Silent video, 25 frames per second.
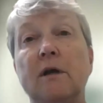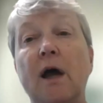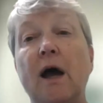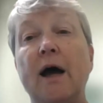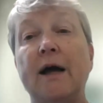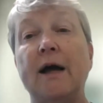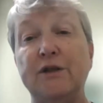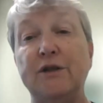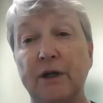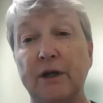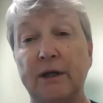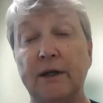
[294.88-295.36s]

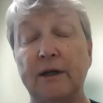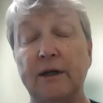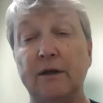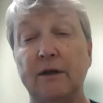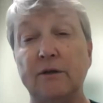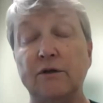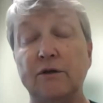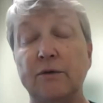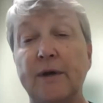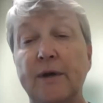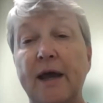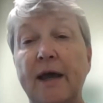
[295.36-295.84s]
hygienic
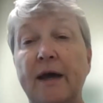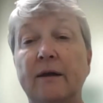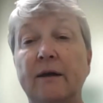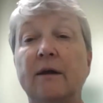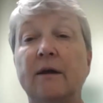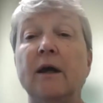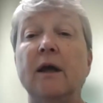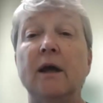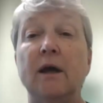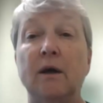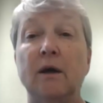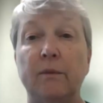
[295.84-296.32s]
as you can.
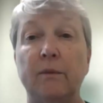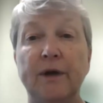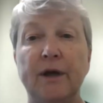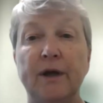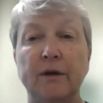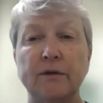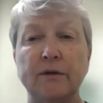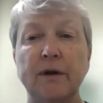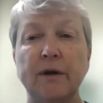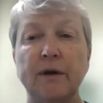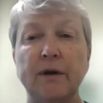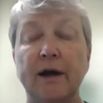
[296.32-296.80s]
We
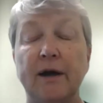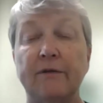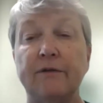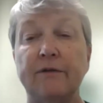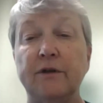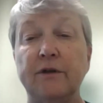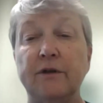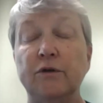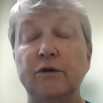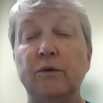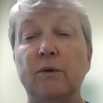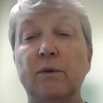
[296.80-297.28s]
also have
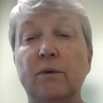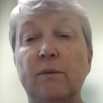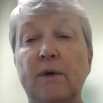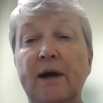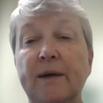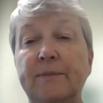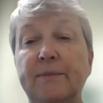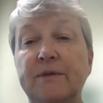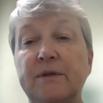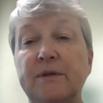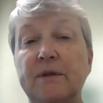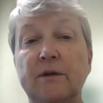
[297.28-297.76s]
the newer
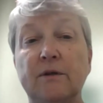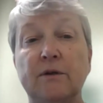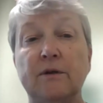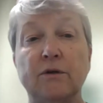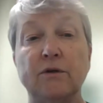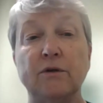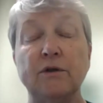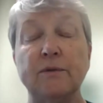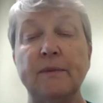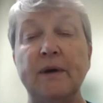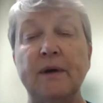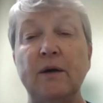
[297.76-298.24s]
wipes, the
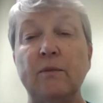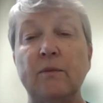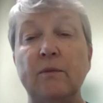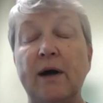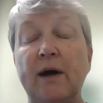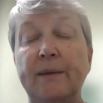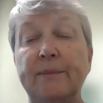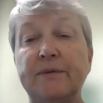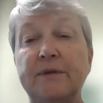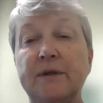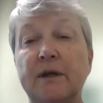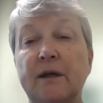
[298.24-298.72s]
nursemaid
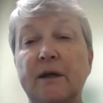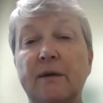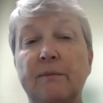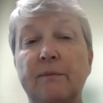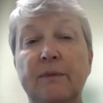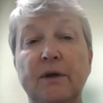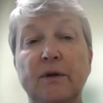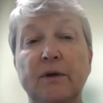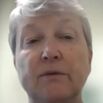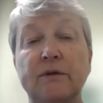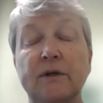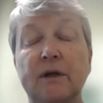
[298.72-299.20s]
wipes that can
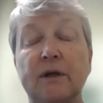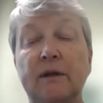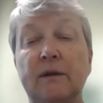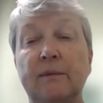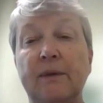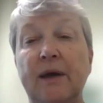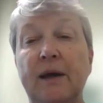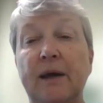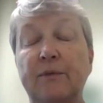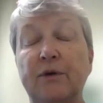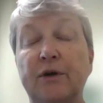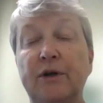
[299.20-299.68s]
be used on the
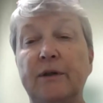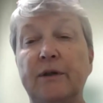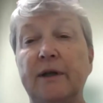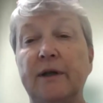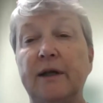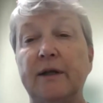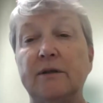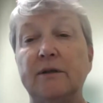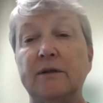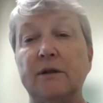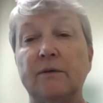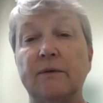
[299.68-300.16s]
mammary
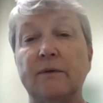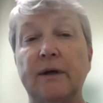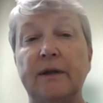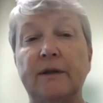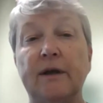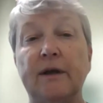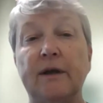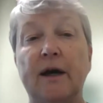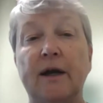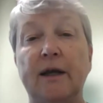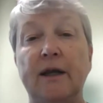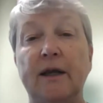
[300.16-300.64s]
glands and around
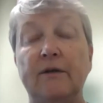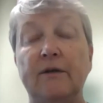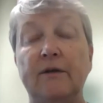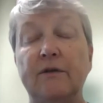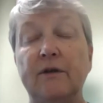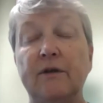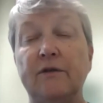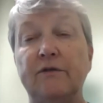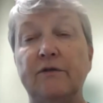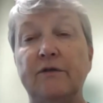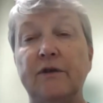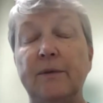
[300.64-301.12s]
the honey of
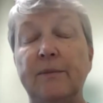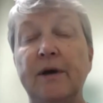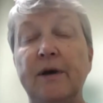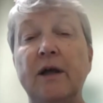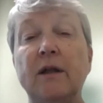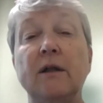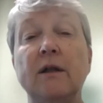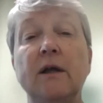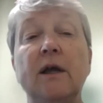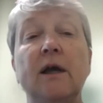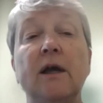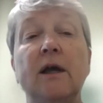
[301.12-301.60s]
the
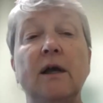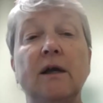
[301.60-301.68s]
female.